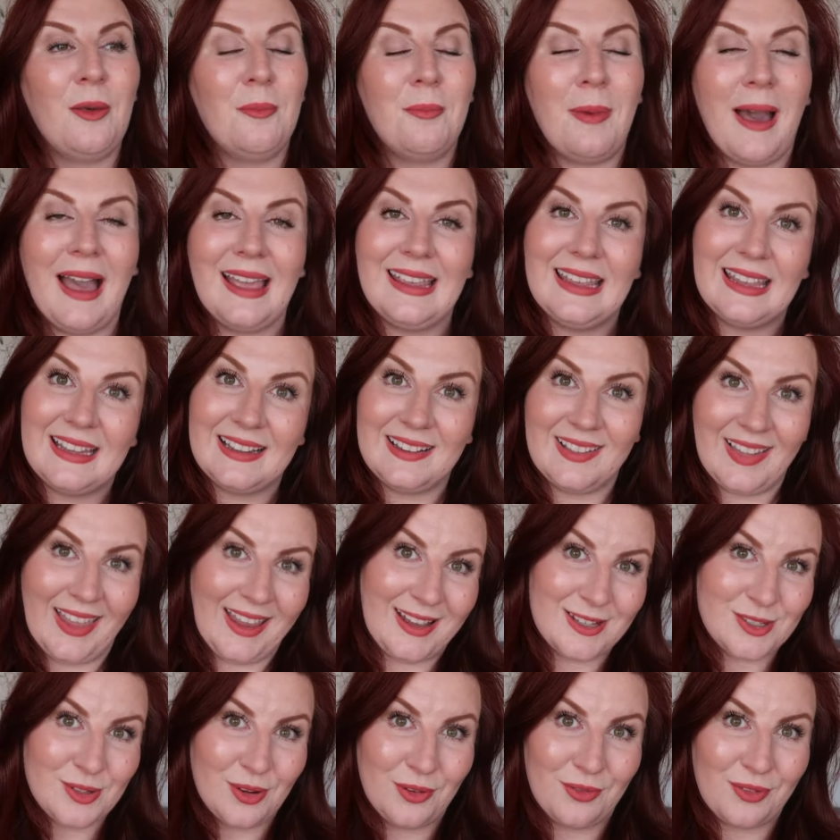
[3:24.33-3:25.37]
buying
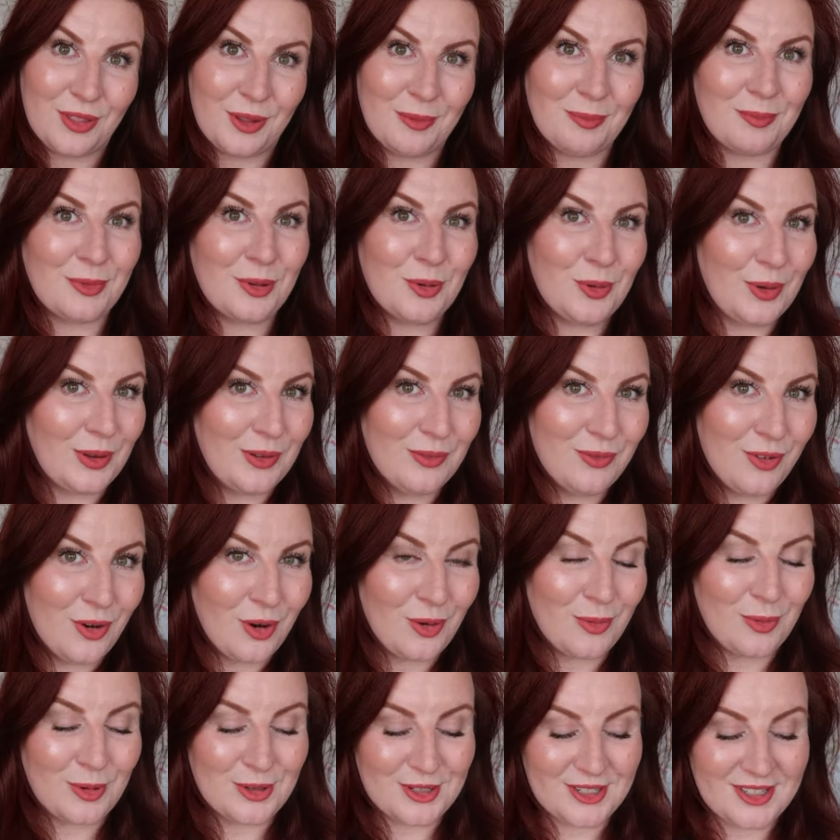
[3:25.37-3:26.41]
less of them going
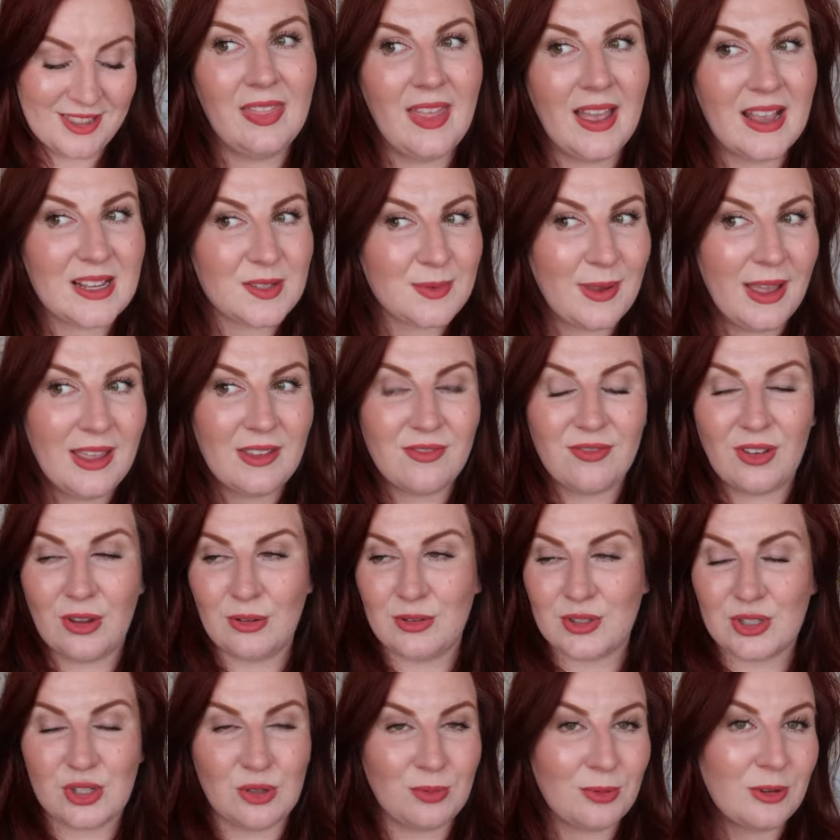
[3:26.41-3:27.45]
forward. That's what I
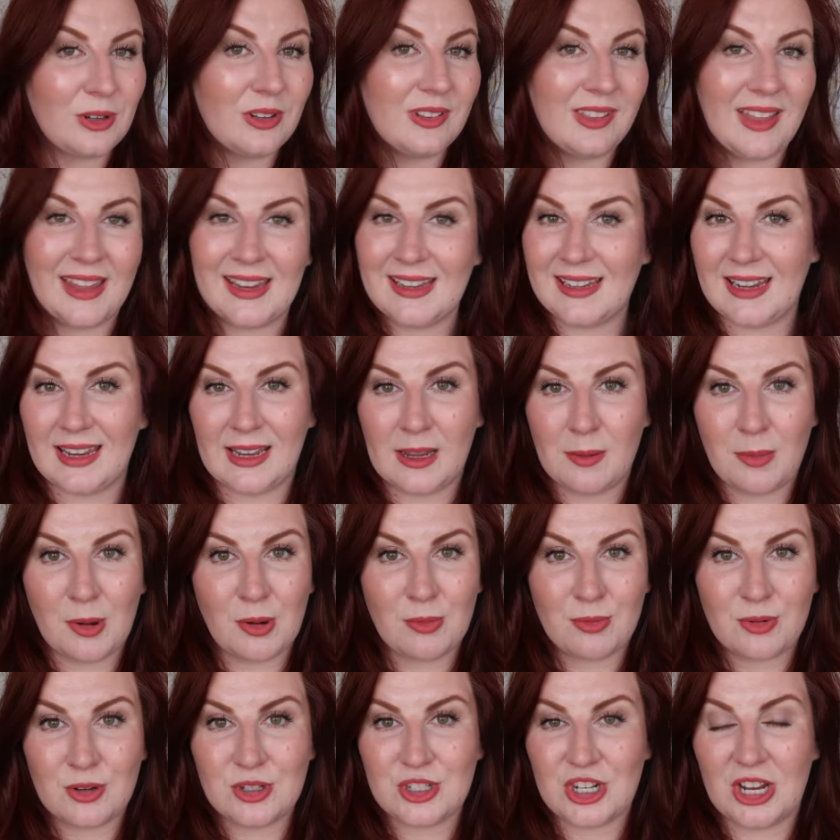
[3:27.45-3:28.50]
found super enlightening
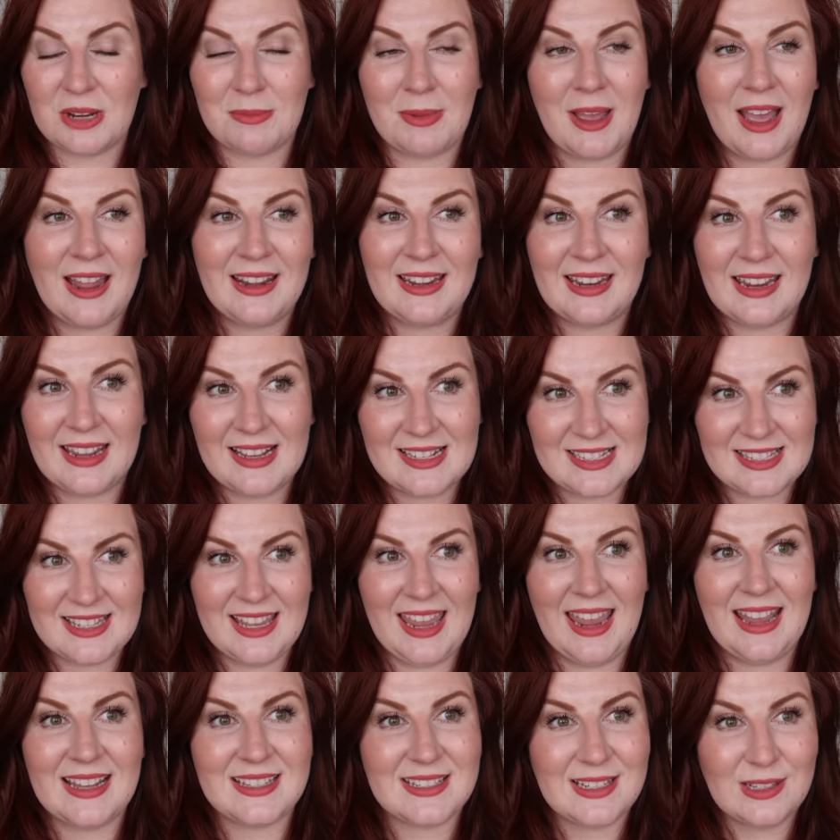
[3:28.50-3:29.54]
about project panning, is
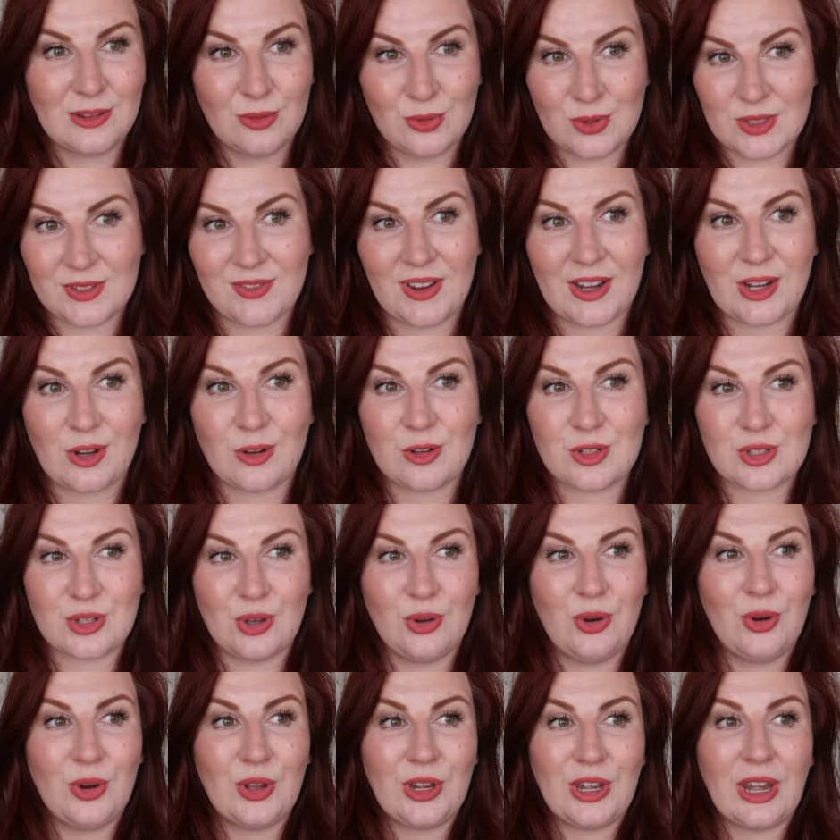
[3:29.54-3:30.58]
getting those figures
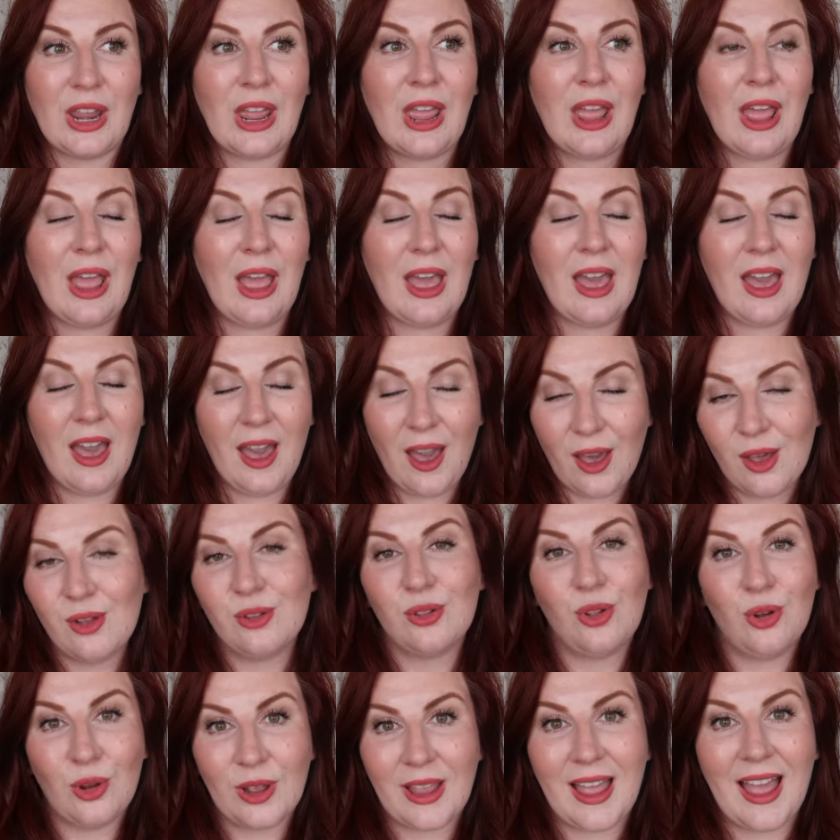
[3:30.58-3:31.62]
on how
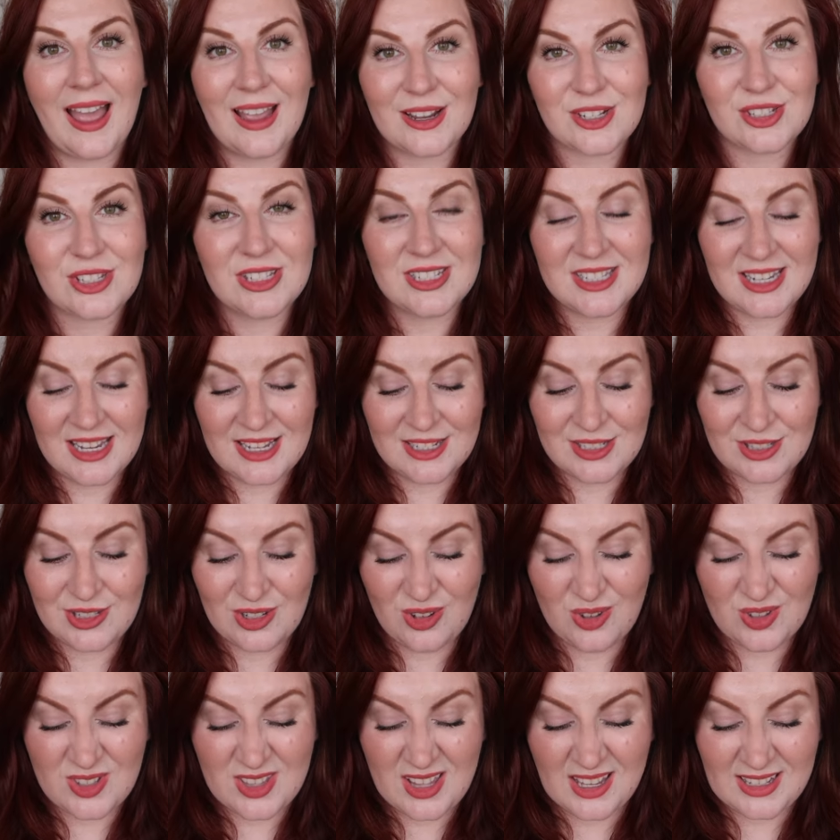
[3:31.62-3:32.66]
long it actually takes
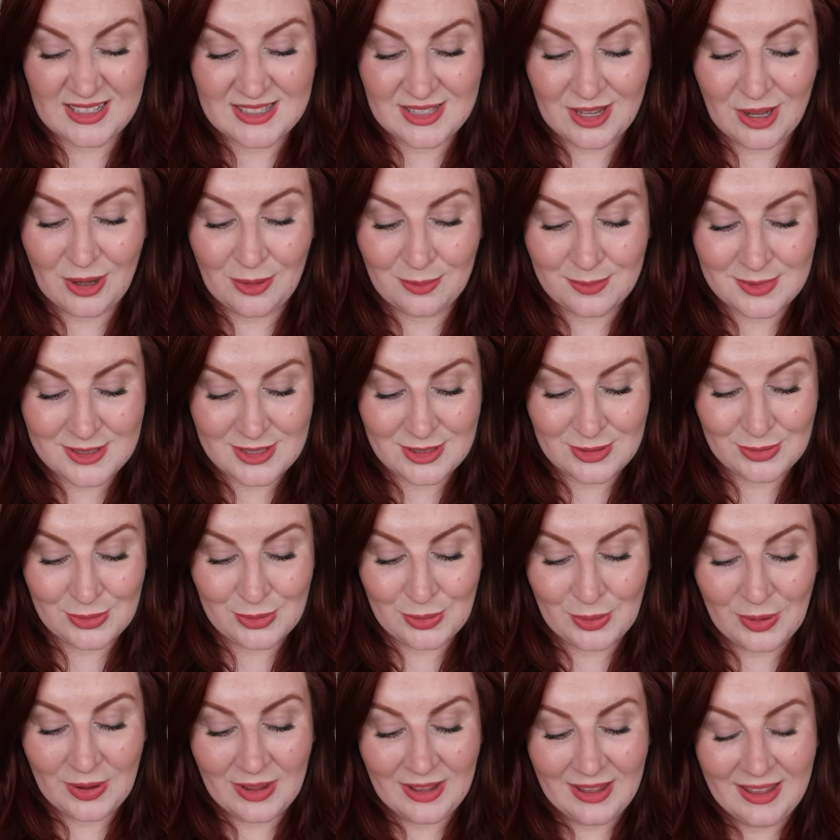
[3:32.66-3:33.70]
to use things up.
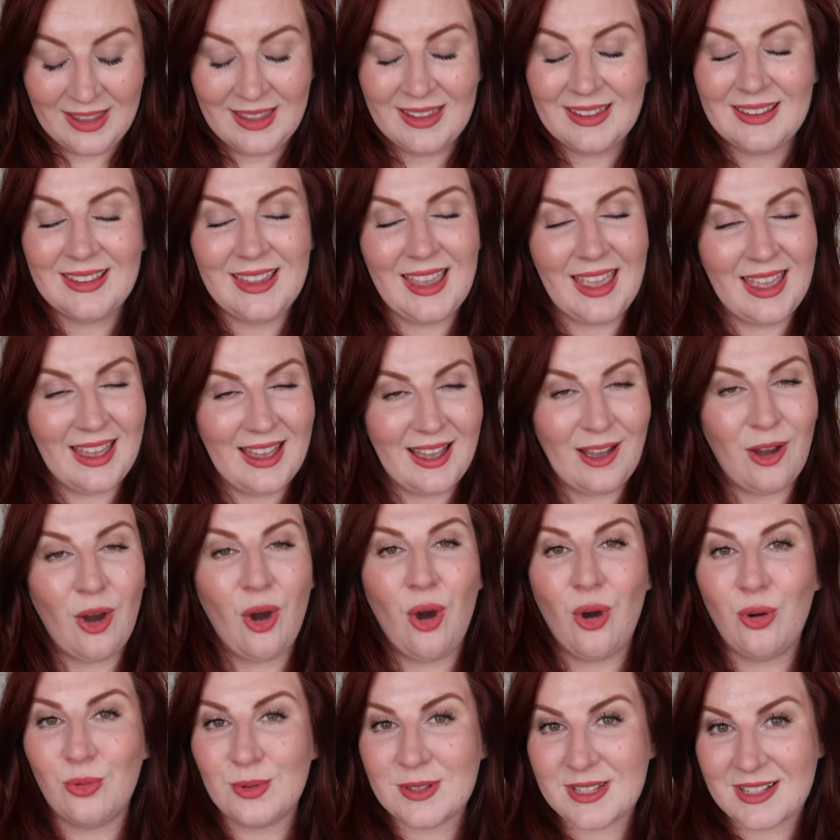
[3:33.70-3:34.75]
So yeah,
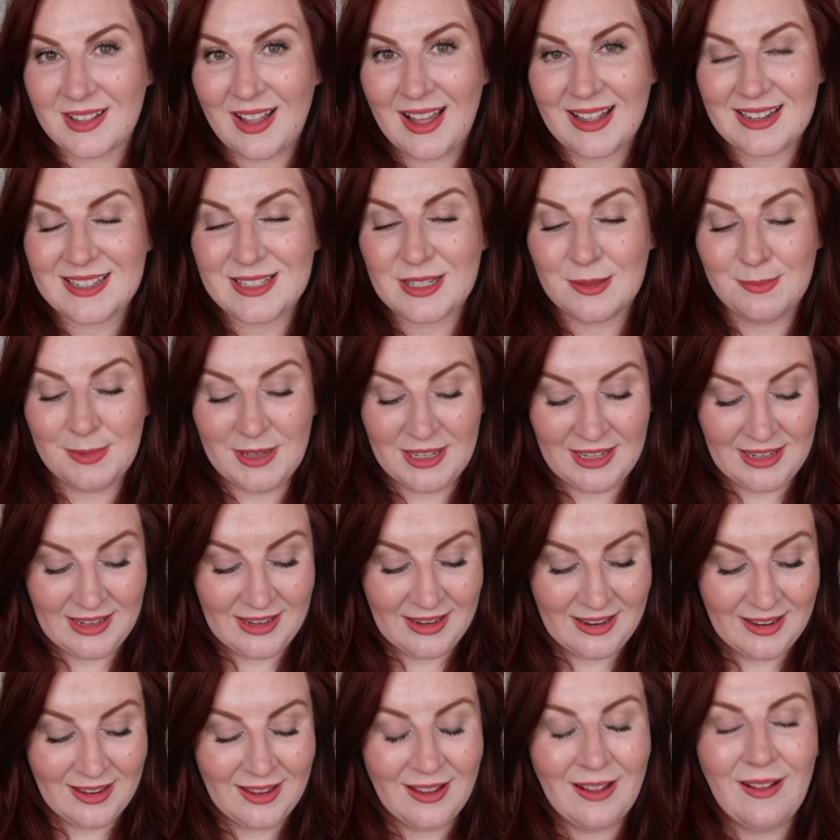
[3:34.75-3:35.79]
always glad to
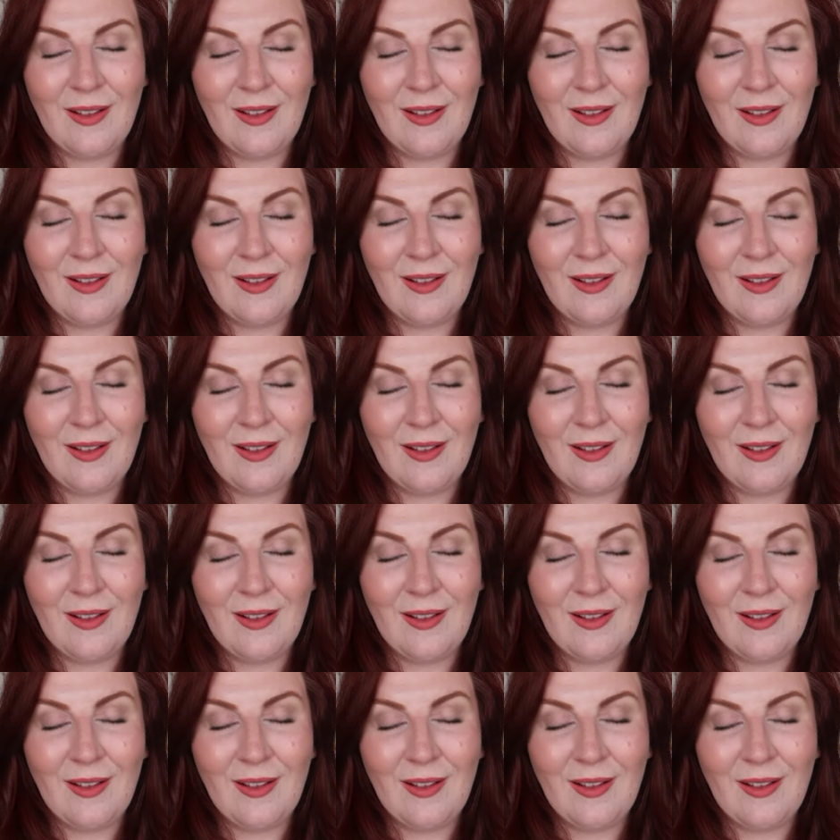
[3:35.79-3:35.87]
be